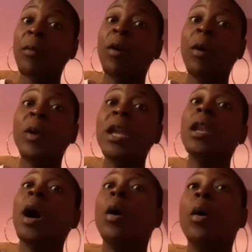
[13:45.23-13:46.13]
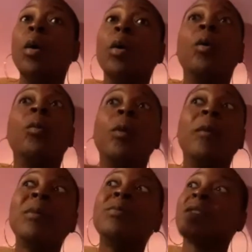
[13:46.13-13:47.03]
what we know, what
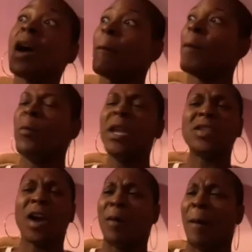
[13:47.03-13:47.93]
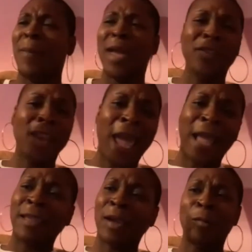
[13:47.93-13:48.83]
people talk about. We could talk about method
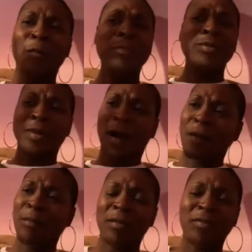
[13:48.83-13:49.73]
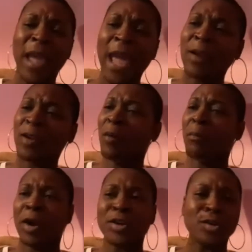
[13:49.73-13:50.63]
acting, what people talk about, that
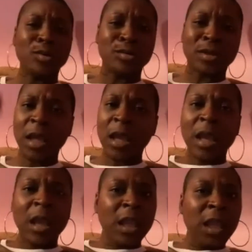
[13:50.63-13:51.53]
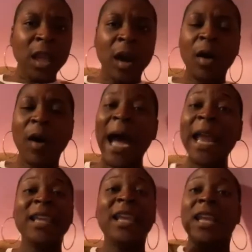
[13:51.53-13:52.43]
commercials, how
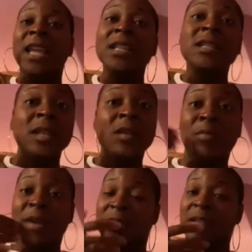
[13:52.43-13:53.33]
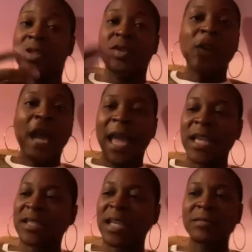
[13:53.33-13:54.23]
to get into the business. It
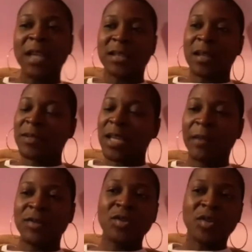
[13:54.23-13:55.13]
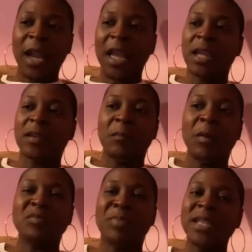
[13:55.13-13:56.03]
seems like sometimes you try to get the
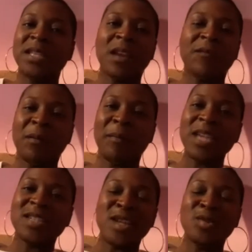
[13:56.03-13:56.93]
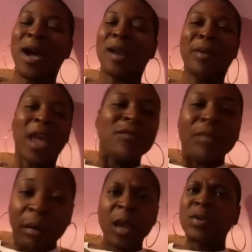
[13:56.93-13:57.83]
most basic information and you got to pay
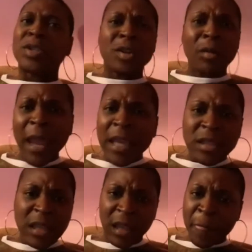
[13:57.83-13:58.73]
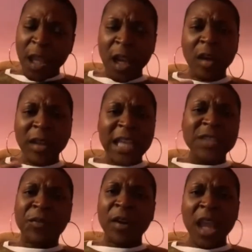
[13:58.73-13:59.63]
for it, which is crazy.
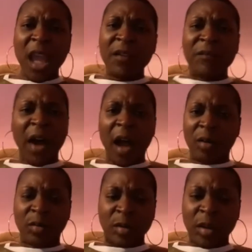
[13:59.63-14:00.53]
That's free info.